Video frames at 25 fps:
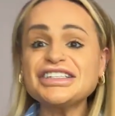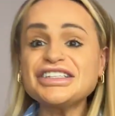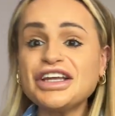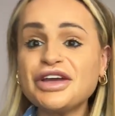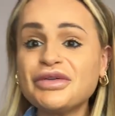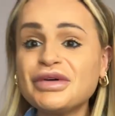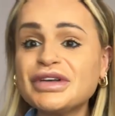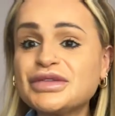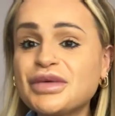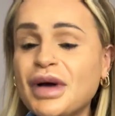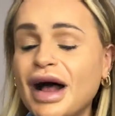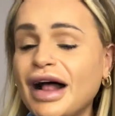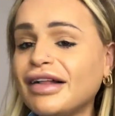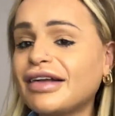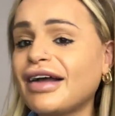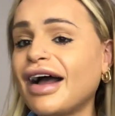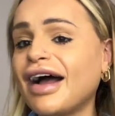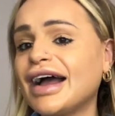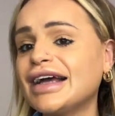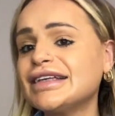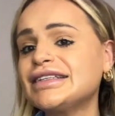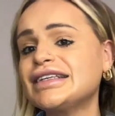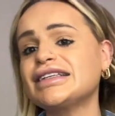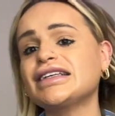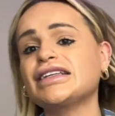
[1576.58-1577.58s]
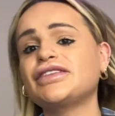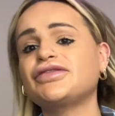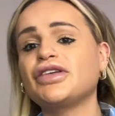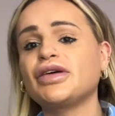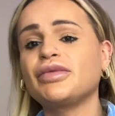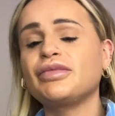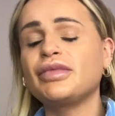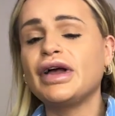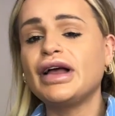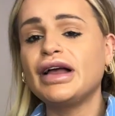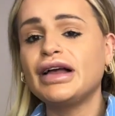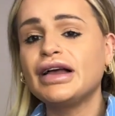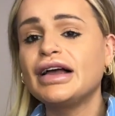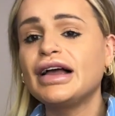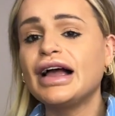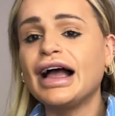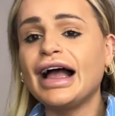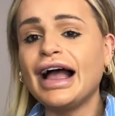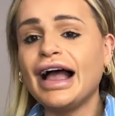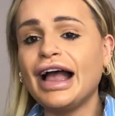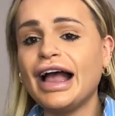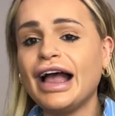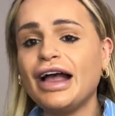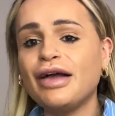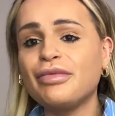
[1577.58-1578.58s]
new as well, guys. This is from
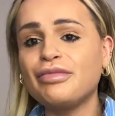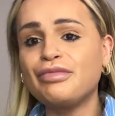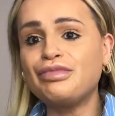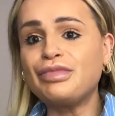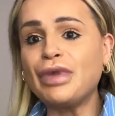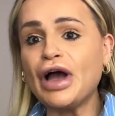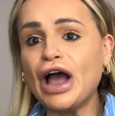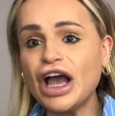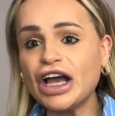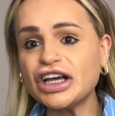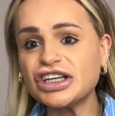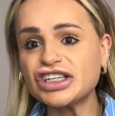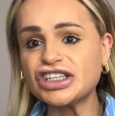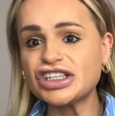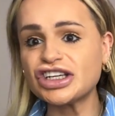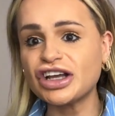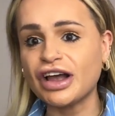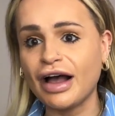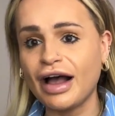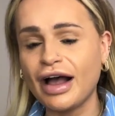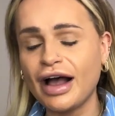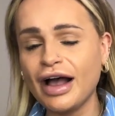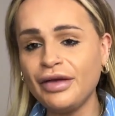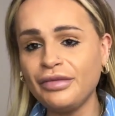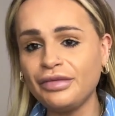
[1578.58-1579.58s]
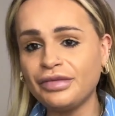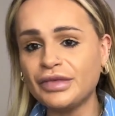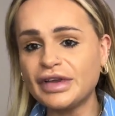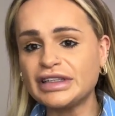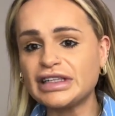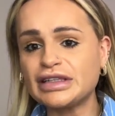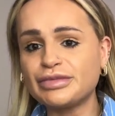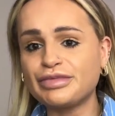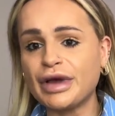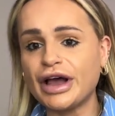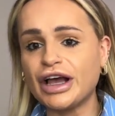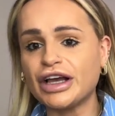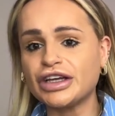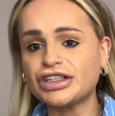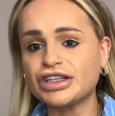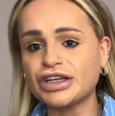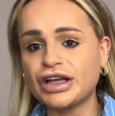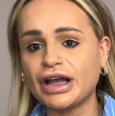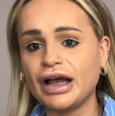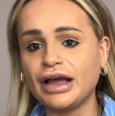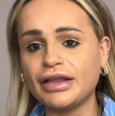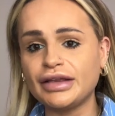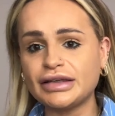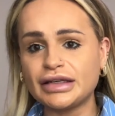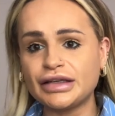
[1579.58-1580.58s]
Bershka. This is
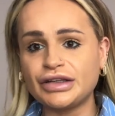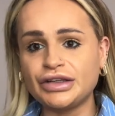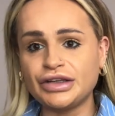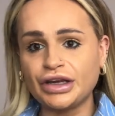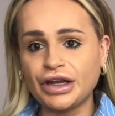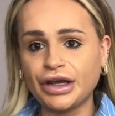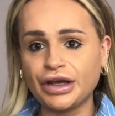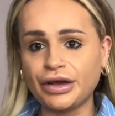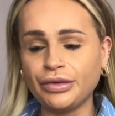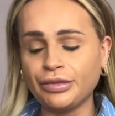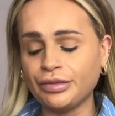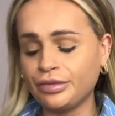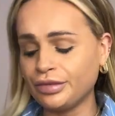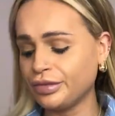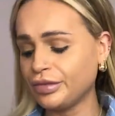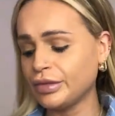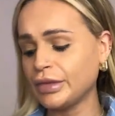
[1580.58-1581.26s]
Bershka, this is new.